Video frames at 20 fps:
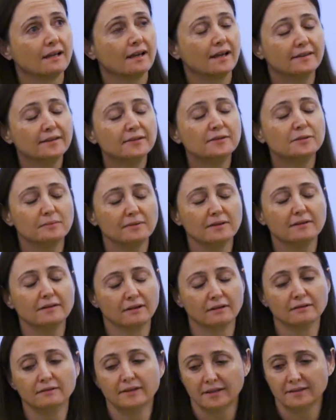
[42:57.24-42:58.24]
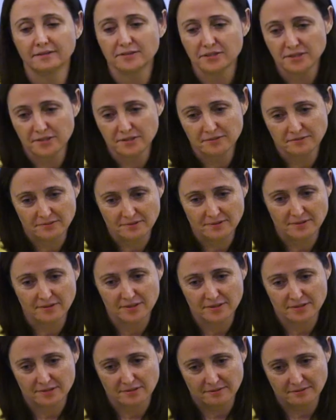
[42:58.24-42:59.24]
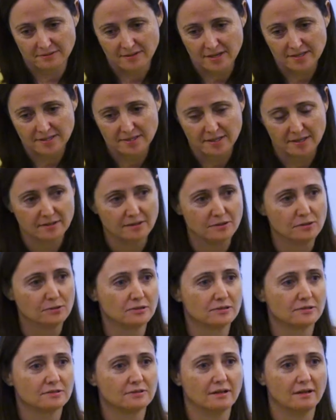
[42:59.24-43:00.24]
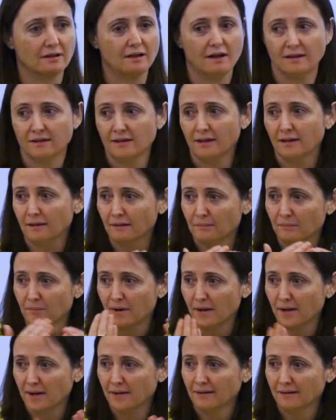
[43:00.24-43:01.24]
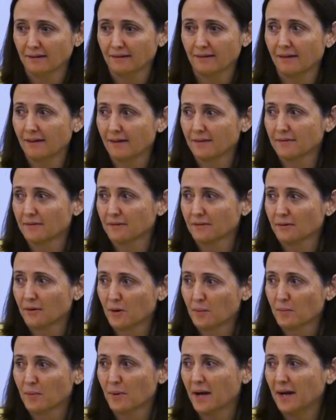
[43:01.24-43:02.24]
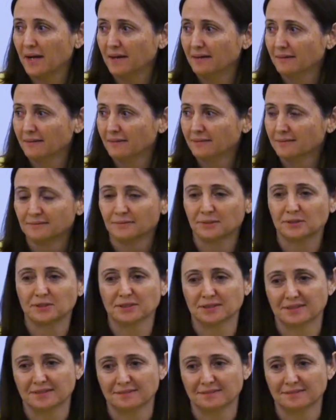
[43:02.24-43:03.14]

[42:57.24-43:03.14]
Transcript: I think you know, like she in this essay uses the challah bread as her braid, which